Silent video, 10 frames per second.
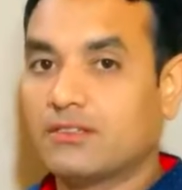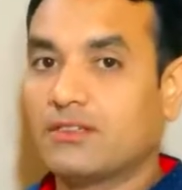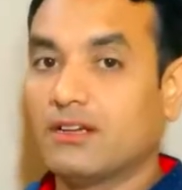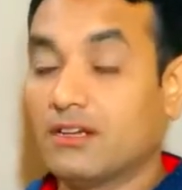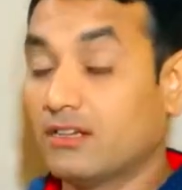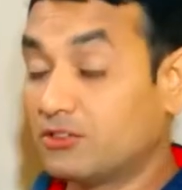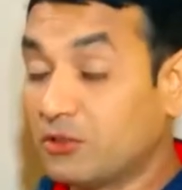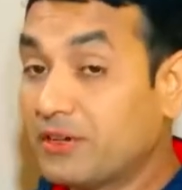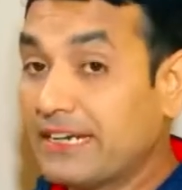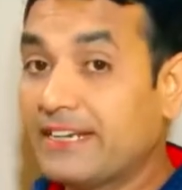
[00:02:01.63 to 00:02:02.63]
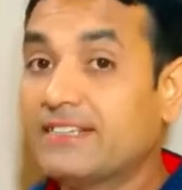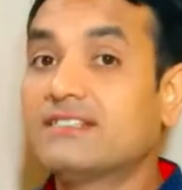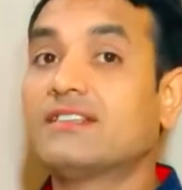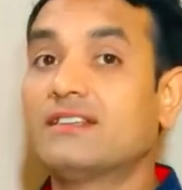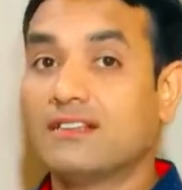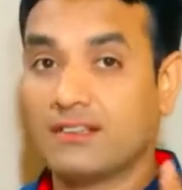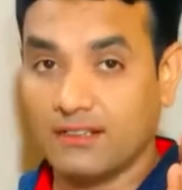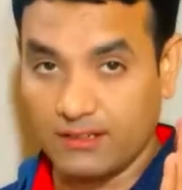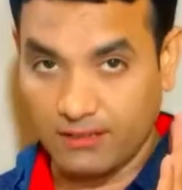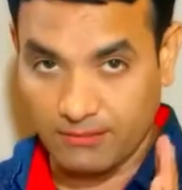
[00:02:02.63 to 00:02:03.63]
the jewelry is
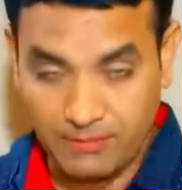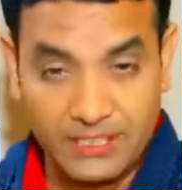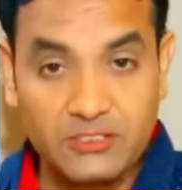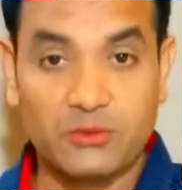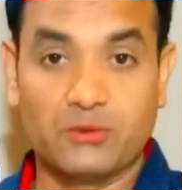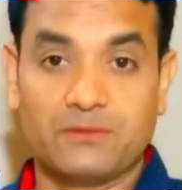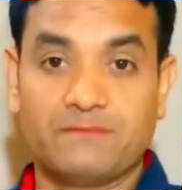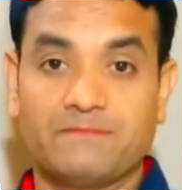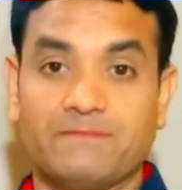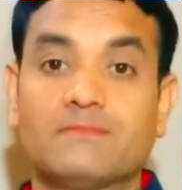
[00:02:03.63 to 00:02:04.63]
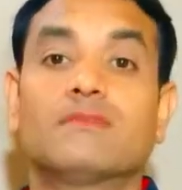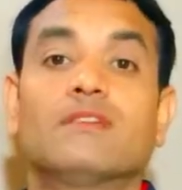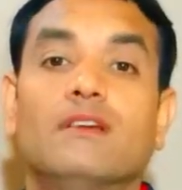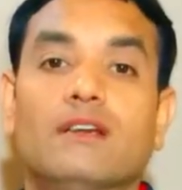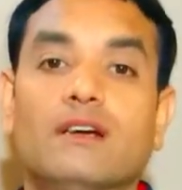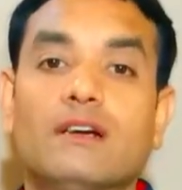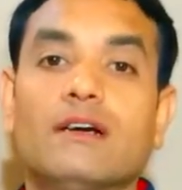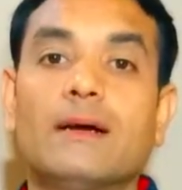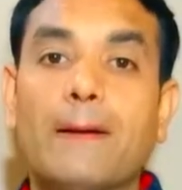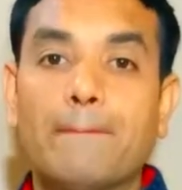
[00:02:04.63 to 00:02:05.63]
le bijou.
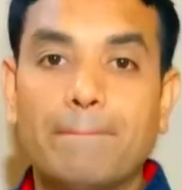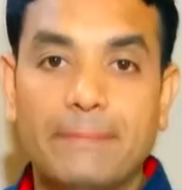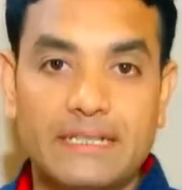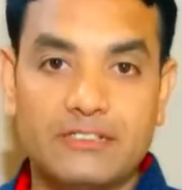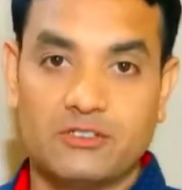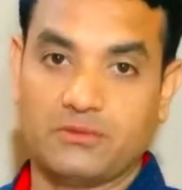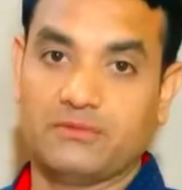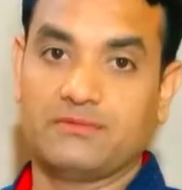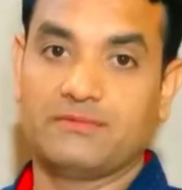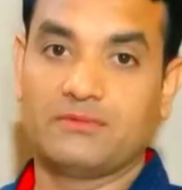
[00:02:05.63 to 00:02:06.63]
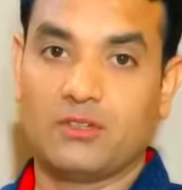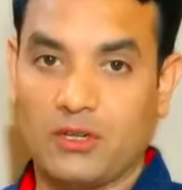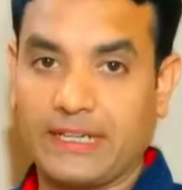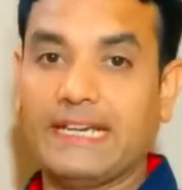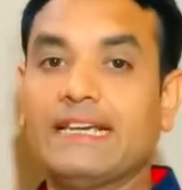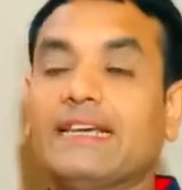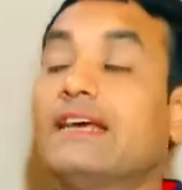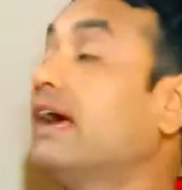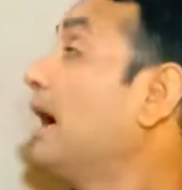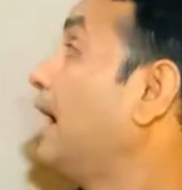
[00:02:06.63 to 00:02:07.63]
Le bijou. Okay.